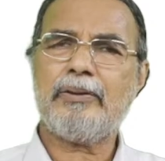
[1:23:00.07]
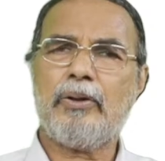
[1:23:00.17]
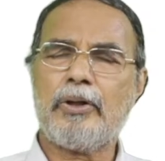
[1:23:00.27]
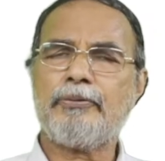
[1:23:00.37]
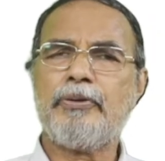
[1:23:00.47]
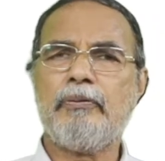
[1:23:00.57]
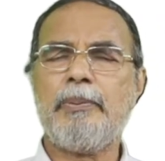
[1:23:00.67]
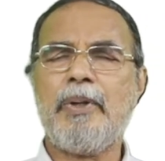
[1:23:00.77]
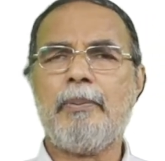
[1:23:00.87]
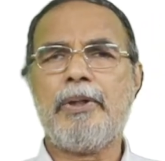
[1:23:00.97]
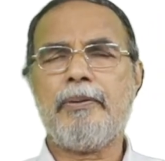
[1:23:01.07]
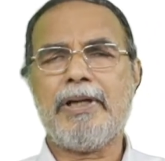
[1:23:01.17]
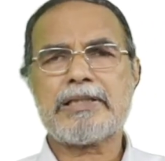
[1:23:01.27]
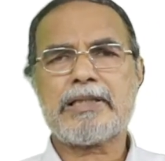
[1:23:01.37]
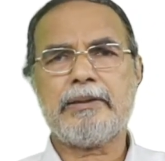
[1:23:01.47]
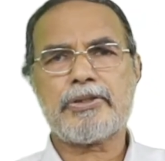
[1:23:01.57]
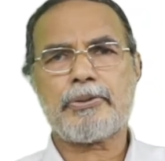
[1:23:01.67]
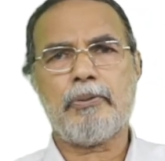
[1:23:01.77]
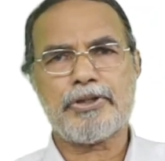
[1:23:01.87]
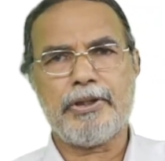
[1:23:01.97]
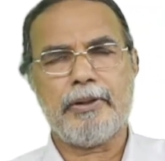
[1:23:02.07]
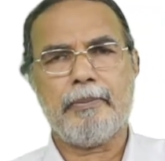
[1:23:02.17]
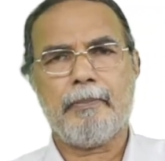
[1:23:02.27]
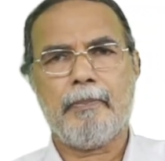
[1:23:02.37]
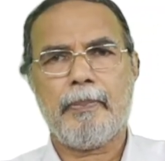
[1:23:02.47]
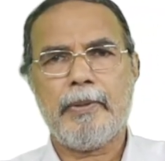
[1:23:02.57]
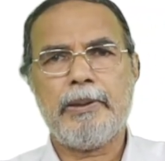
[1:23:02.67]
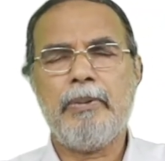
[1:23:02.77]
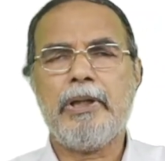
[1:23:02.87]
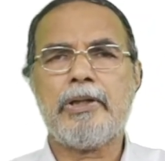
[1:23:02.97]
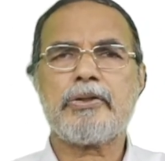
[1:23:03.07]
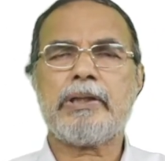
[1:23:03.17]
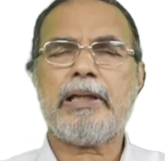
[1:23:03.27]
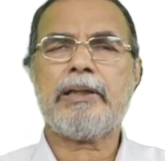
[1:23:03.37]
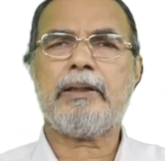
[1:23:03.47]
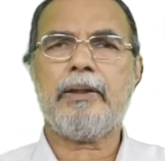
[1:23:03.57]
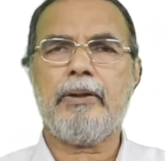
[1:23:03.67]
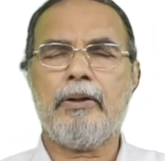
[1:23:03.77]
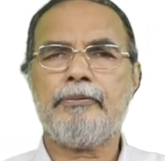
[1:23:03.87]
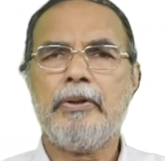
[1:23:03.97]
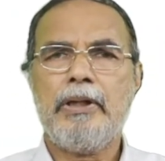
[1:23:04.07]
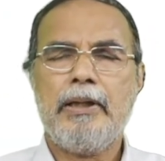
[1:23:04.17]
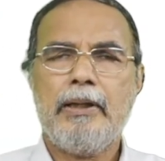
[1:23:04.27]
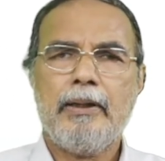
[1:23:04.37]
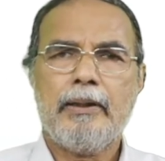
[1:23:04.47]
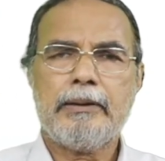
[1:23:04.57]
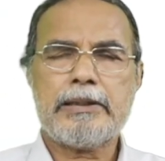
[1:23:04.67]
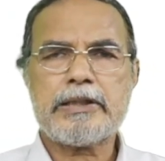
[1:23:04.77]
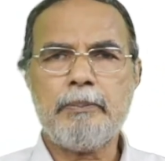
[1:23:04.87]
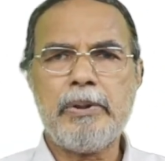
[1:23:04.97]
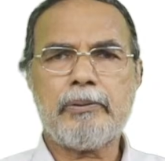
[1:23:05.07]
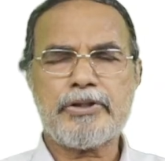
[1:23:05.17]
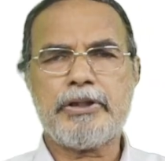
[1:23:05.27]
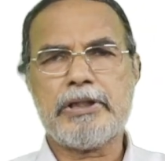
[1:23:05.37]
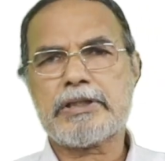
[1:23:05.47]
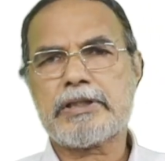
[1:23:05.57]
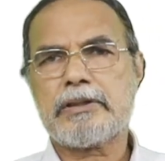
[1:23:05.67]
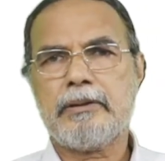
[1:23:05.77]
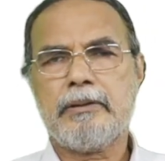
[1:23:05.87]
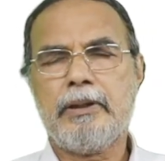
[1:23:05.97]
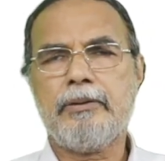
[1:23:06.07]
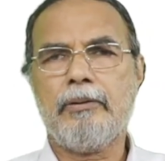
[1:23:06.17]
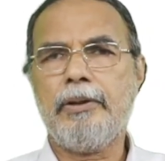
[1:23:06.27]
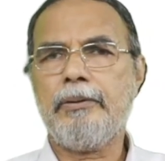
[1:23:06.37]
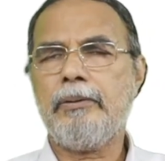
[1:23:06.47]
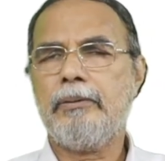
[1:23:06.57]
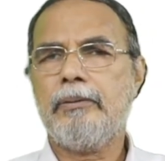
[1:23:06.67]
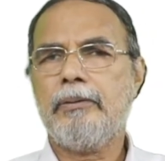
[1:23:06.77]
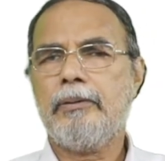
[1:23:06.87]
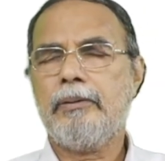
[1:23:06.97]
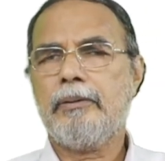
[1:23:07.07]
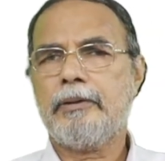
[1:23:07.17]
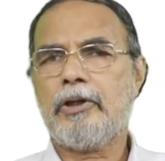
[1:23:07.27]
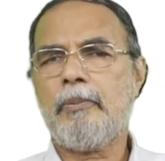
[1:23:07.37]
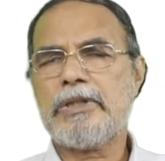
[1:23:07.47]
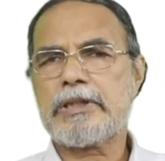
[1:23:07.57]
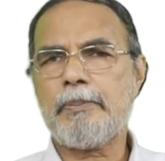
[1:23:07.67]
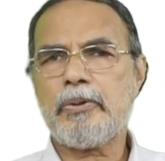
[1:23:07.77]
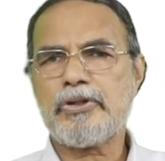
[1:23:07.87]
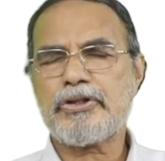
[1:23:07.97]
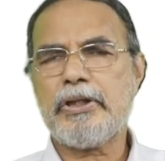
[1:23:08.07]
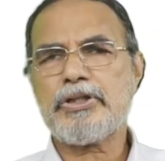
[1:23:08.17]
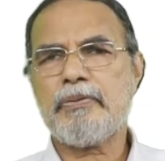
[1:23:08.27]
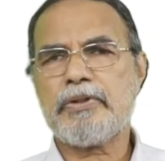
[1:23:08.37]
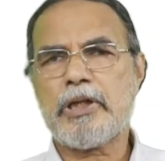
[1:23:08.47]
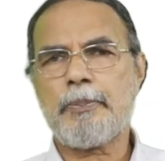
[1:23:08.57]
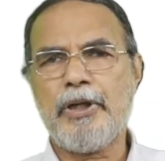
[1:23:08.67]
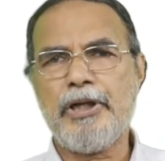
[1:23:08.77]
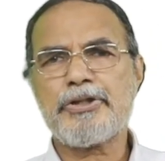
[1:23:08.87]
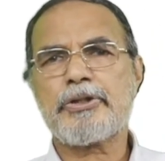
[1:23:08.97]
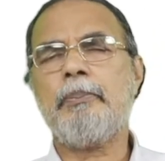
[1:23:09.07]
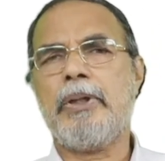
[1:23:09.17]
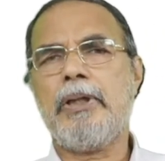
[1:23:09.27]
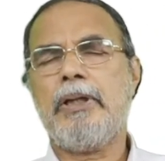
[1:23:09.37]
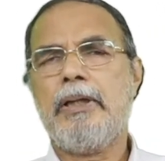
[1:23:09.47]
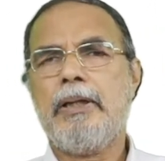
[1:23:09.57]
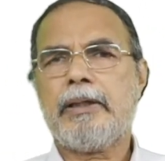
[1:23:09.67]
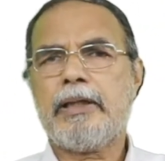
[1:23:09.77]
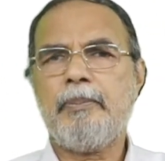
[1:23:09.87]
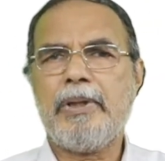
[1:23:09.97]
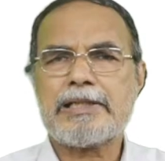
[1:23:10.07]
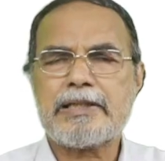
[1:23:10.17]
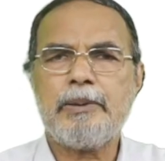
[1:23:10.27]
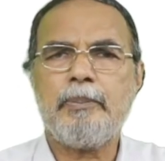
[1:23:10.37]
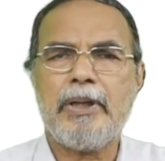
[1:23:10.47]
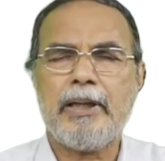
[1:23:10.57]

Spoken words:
of you will be able to answer this question. That belongs to the category of the simple questions. I told you there will be some questions which are pretty simple, can be answered by